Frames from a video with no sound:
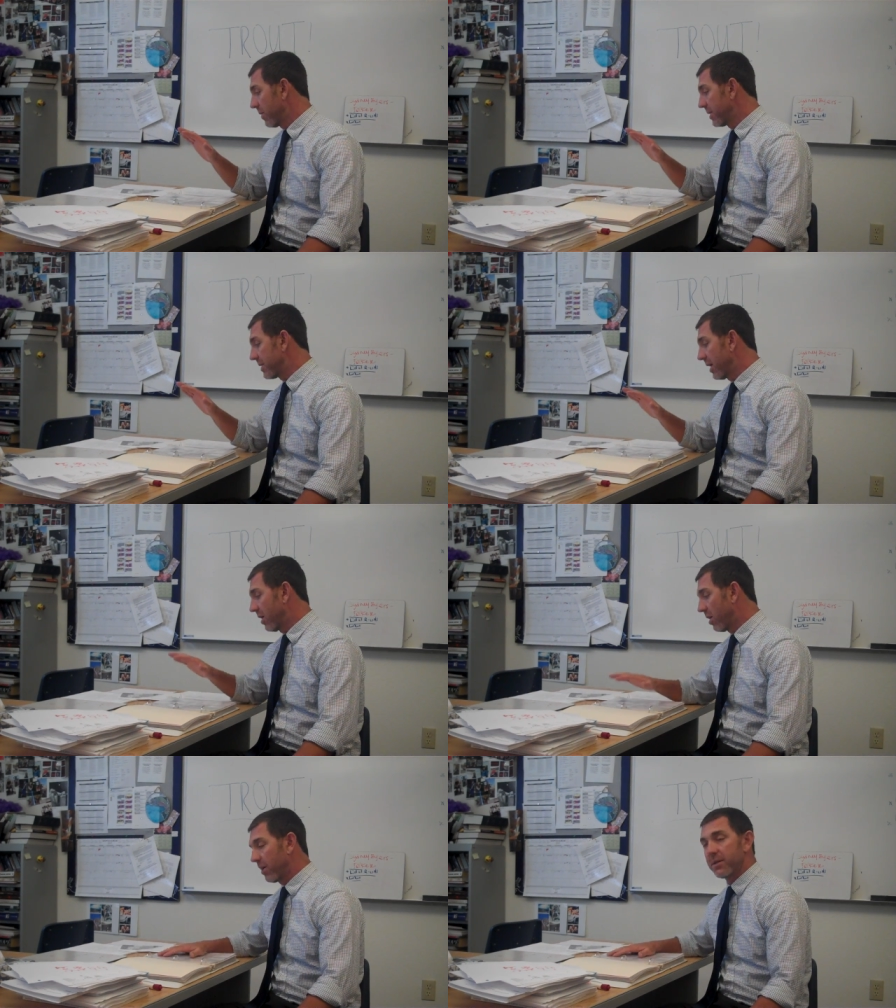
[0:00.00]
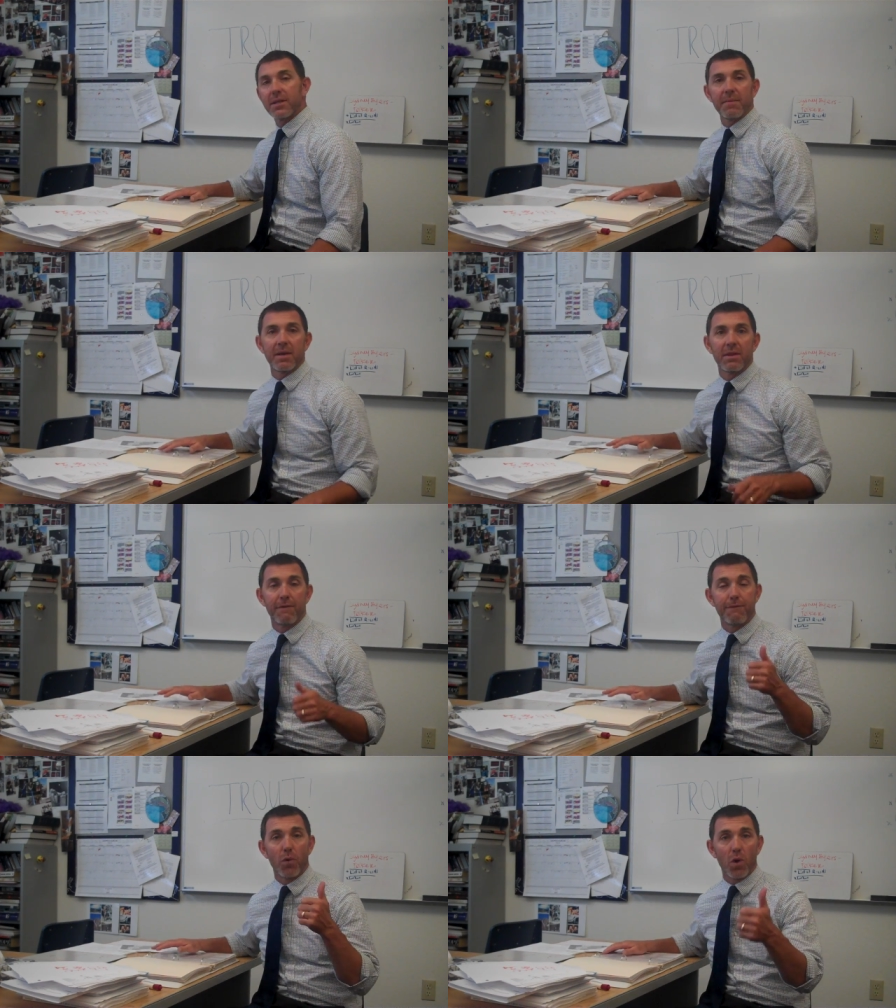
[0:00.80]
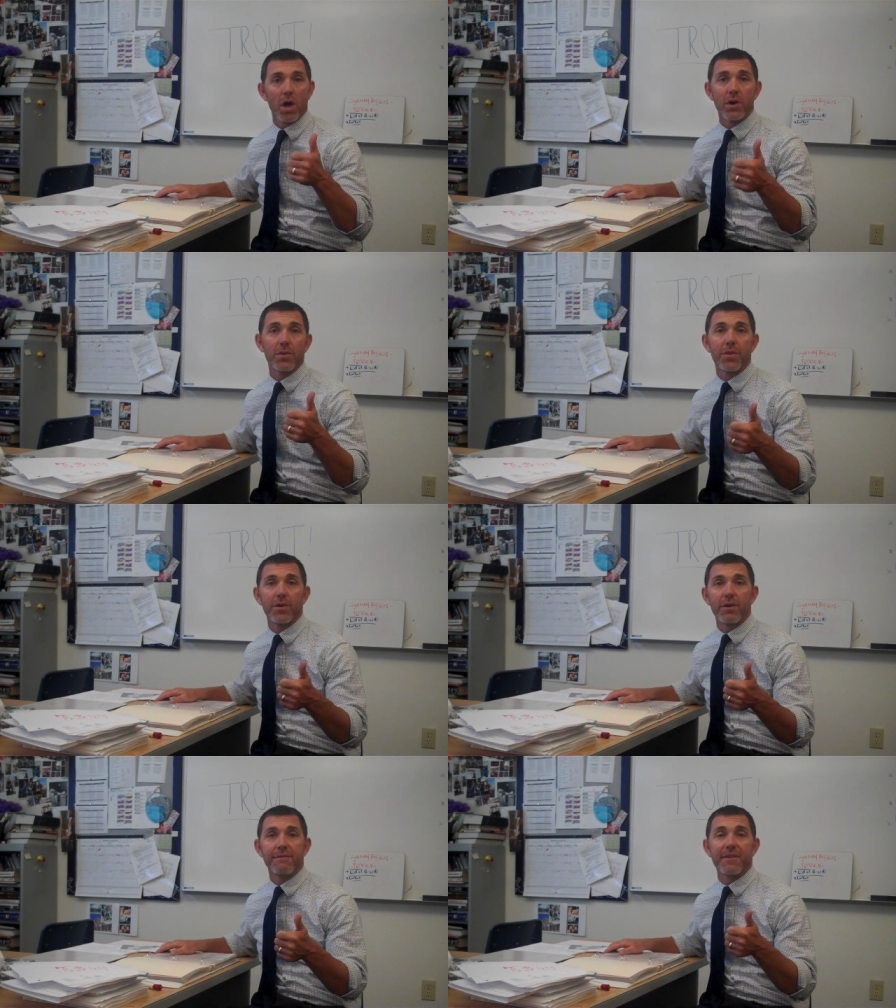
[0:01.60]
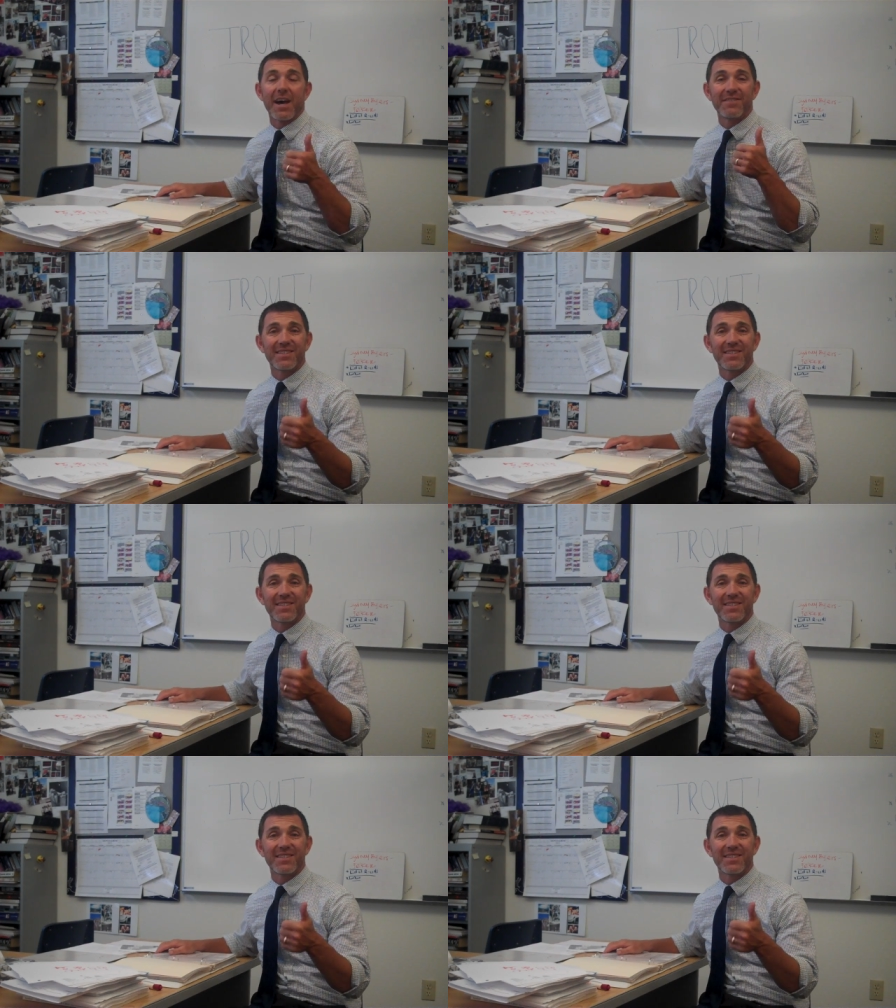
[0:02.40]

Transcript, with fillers: When I say Congress, I mean the 435